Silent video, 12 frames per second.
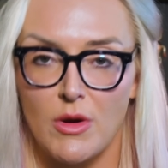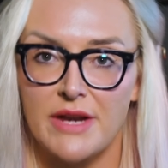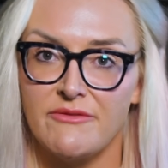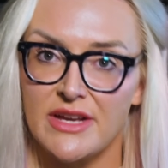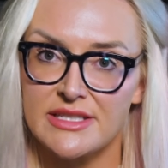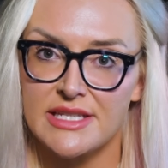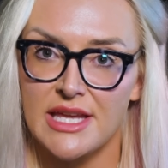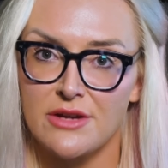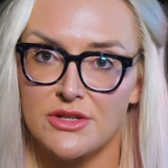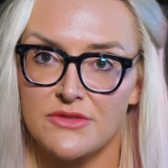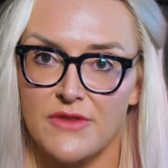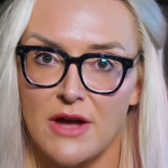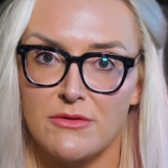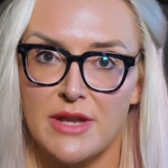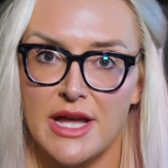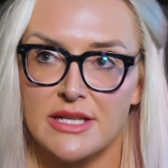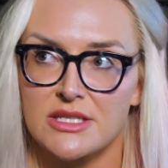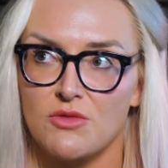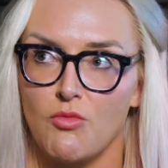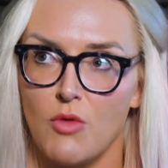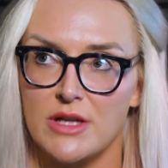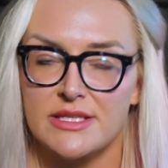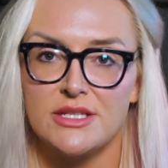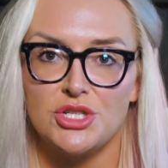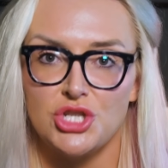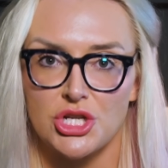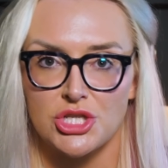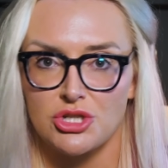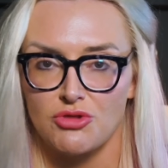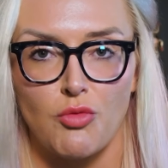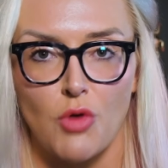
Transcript: What investigators found next wasn't just